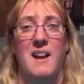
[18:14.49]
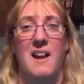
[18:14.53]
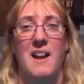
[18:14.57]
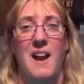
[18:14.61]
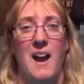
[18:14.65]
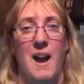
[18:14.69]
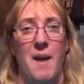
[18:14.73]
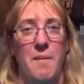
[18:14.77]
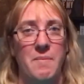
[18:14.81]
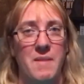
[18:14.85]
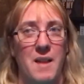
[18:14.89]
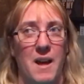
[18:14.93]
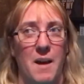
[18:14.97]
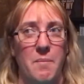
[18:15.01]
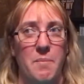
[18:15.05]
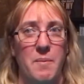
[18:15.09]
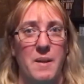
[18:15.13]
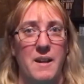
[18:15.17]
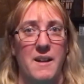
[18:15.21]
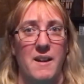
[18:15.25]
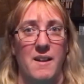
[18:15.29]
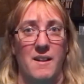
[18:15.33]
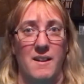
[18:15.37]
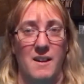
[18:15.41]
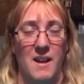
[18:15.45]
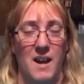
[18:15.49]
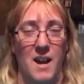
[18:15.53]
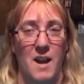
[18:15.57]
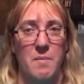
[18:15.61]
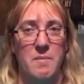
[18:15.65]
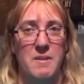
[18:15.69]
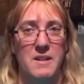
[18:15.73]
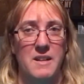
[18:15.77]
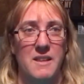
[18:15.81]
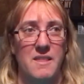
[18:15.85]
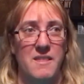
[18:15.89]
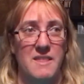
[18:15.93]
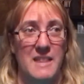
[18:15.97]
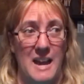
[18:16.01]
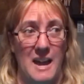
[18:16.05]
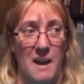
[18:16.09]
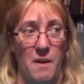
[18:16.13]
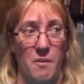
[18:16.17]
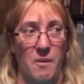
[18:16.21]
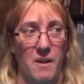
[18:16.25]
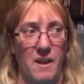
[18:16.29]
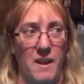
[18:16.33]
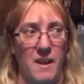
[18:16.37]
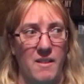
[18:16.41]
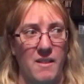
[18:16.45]
I'm not big on comedy that
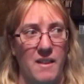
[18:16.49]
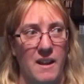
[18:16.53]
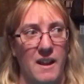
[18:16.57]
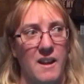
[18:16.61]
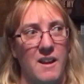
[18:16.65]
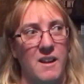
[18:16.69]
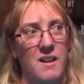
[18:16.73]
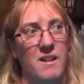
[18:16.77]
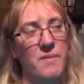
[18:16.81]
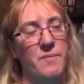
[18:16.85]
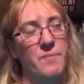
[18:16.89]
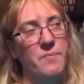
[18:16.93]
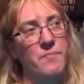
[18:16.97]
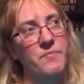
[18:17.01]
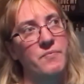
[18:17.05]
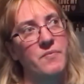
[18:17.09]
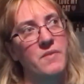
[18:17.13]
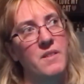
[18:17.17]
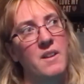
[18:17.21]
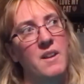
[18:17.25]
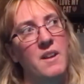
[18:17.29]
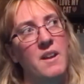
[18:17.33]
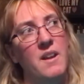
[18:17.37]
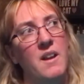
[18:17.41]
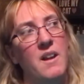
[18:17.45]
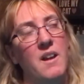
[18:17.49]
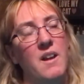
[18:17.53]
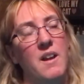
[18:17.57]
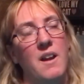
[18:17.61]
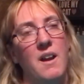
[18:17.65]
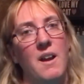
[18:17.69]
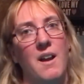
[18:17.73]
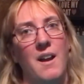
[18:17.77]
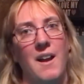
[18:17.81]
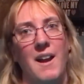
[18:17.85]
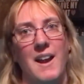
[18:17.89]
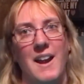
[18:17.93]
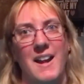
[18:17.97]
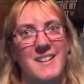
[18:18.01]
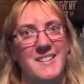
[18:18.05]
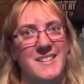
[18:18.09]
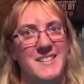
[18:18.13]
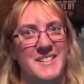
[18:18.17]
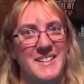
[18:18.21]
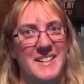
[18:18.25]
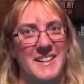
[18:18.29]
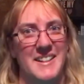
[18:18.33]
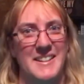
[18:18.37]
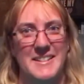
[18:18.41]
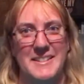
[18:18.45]
way. Like,
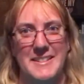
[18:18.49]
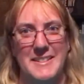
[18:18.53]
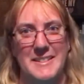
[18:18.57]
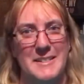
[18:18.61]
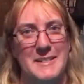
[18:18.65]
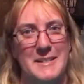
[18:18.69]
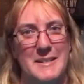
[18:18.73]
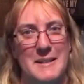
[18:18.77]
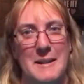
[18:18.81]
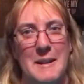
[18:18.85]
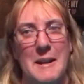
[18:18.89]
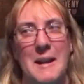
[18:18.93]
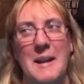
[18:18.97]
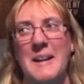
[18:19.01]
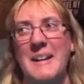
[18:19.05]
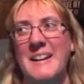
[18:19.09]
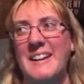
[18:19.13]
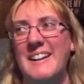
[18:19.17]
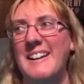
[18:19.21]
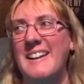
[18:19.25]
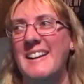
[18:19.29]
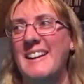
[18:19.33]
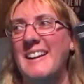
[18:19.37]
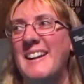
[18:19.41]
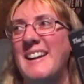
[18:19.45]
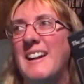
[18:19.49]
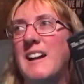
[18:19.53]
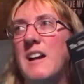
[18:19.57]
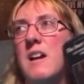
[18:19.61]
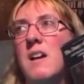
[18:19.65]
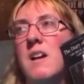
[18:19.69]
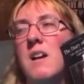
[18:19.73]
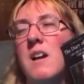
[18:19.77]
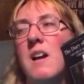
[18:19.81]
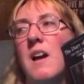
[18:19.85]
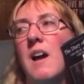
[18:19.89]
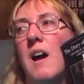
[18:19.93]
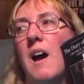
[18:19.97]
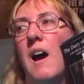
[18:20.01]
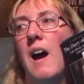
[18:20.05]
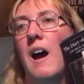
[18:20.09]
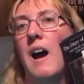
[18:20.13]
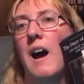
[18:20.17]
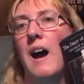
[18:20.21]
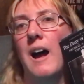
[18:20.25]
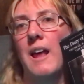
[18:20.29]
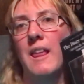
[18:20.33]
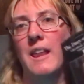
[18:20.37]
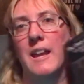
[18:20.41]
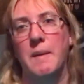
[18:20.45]
it's just
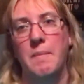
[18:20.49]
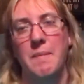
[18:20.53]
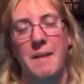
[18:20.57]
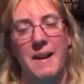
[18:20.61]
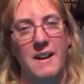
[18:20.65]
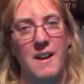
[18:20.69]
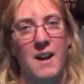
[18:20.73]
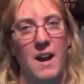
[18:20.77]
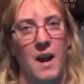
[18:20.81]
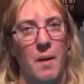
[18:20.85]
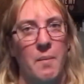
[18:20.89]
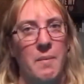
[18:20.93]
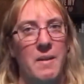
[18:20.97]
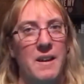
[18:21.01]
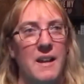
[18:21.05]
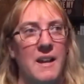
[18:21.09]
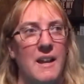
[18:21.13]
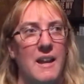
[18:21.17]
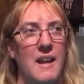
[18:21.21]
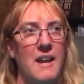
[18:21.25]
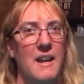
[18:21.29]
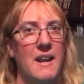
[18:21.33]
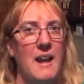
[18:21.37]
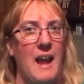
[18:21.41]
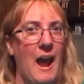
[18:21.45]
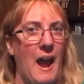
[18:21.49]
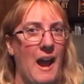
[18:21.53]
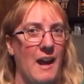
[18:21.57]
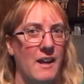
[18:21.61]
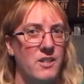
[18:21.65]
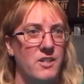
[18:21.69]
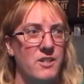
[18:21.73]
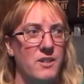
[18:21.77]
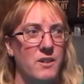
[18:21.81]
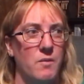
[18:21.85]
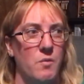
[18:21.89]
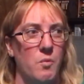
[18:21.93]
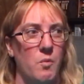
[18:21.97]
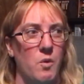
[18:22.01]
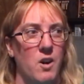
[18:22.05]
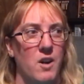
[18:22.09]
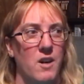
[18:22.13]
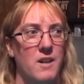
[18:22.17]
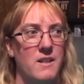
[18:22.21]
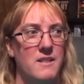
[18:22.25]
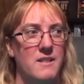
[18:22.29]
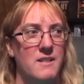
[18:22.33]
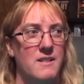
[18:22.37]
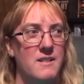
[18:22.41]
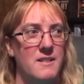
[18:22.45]
I like my comedy in action where
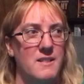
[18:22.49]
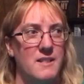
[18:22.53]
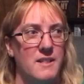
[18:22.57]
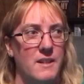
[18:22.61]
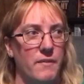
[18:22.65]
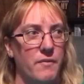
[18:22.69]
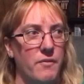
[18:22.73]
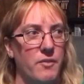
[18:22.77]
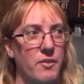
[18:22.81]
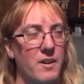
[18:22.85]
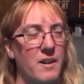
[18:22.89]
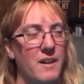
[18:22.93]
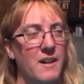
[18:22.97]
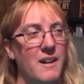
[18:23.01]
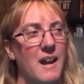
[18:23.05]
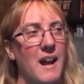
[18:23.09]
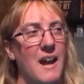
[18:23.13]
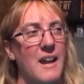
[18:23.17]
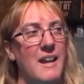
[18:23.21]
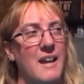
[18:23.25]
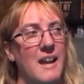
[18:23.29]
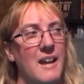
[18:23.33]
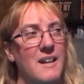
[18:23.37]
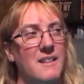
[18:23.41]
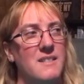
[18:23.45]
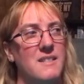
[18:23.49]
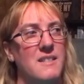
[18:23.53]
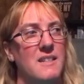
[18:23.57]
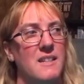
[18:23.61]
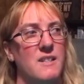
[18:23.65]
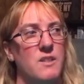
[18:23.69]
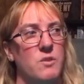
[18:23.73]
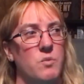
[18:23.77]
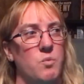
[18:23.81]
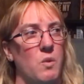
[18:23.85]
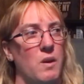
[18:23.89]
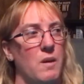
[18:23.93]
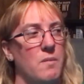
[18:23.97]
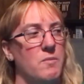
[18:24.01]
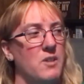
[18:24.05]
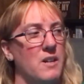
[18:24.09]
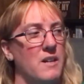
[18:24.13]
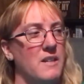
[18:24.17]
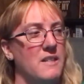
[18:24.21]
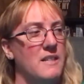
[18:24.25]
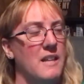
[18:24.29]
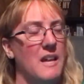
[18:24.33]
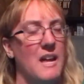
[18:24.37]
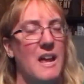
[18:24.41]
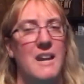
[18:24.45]
it's different, I guess, is what I'm trying
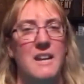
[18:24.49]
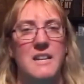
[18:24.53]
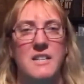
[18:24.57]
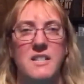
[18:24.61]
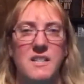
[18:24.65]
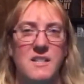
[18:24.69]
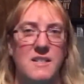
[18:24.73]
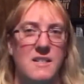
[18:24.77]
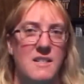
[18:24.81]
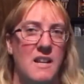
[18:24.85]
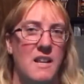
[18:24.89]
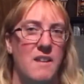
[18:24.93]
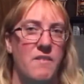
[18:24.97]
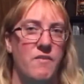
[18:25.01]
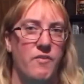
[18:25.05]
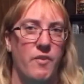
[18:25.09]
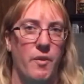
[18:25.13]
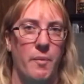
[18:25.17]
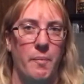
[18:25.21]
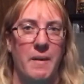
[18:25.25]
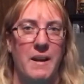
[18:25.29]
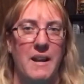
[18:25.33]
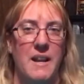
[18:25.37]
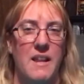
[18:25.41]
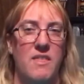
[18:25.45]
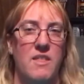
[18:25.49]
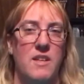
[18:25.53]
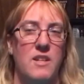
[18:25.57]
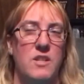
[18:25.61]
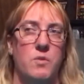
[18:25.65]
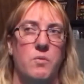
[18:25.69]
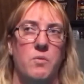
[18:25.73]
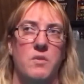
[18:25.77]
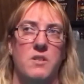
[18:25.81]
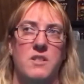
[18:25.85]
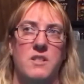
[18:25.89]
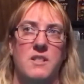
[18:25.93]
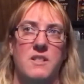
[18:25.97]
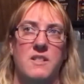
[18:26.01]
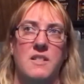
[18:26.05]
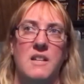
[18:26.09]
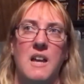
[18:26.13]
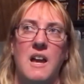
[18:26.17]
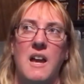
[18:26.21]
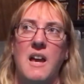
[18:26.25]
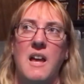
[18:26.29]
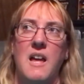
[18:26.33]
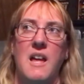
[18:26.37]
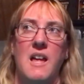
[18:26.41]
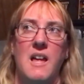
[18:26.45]
to say. And it just, for me, this was just,
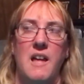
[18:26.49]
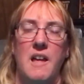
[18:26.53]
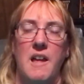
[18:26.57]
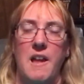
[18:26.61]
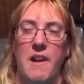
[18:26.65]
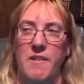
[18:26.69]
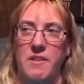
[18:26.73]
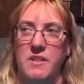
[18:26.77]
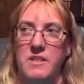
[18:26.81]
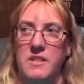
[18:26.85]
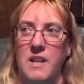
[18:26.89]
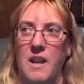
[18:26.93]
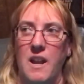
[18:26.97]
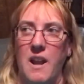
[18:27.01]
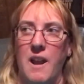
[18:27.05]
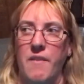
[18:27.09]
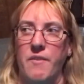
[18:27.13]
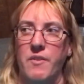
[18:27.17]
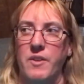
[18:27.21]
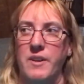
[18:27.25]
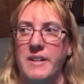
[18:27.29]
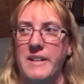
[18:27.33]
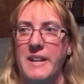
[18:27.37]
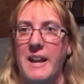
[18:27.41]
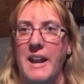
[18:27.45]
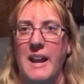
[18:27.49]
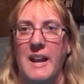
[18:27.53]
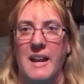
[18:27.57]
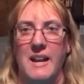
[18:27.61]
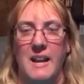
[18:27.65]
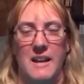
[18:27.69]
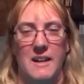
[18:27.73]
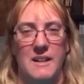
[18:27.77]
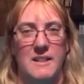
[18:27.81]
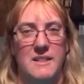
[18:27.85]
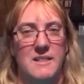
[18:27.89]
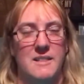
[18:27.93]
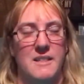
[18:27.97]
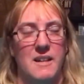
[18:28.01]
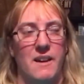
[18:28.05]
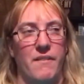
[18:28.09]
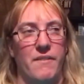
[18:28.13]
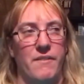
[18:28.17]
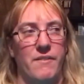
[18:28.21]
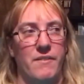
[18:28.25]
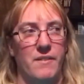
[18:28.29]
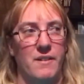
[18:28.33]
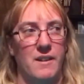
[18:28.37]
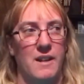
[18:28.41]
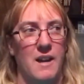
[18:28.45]
it was everyday kind of stuff,
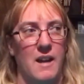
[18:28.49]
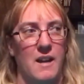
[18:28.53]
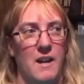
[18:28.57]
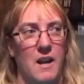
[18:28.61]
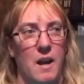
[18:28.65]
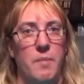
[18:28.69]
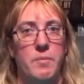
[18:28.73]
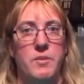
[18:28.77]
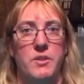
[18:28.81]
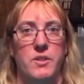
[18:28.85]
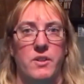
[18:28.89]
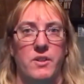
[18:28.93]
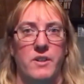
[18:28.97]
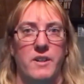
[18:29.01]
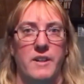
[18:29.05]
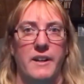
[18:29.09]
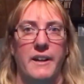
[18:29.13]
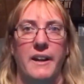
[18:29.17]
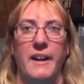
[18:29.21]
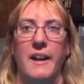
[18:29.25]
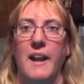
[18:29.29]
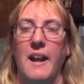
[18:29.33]
kind of absurdity.